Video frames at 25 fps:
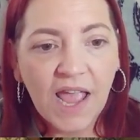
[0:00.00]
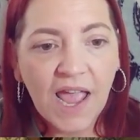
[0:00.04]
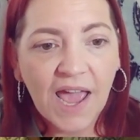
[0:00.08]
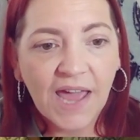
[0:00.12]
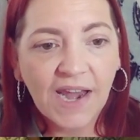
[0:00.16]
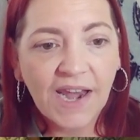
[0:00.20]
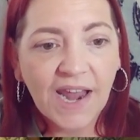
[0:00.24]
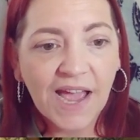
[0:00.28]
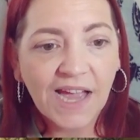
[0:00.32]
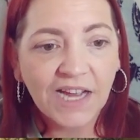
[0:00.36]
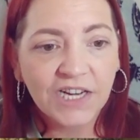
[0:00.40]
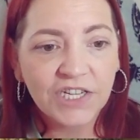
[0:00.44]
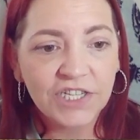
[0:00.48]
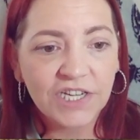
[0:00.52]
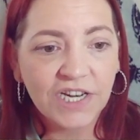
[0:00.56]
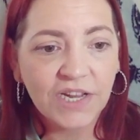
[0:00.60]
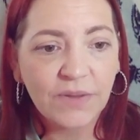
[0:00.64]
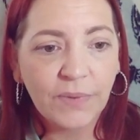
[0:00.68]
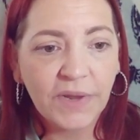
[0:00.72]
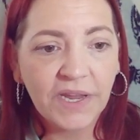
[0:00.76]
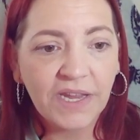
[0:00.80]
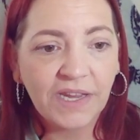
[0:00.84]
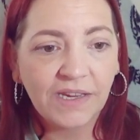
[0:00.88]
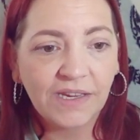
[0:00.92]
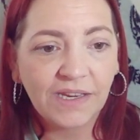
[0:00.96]
and actually
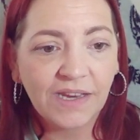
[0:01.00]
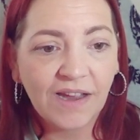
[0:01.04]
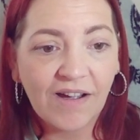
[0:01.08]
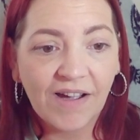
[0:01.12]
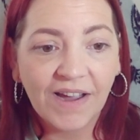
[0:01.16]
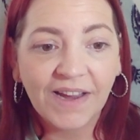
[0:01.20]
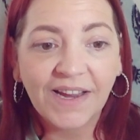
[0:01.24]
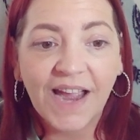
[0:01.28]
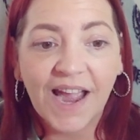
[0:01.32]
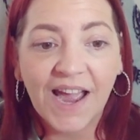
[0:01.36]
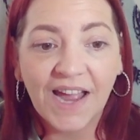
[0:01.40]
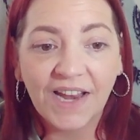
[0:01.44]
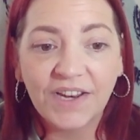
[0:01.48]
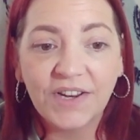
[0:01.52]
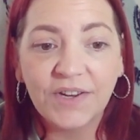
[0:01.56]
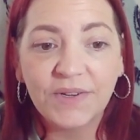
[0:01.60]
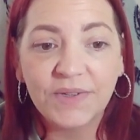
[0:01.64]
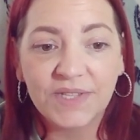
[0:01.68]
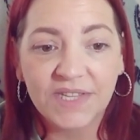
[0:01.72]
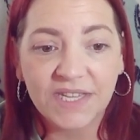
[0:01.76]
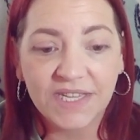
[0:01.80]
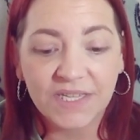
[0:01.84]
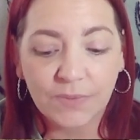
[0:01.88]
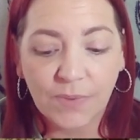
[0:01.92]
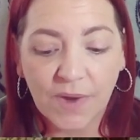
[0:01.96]
I can
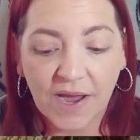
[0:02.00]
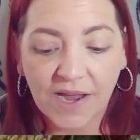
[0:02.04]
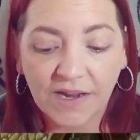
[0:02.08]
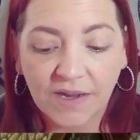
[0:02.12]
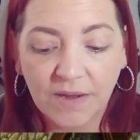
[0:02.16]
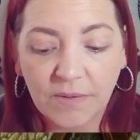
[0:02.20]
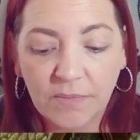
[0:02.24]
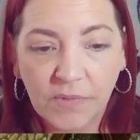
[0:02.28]
use this wagon,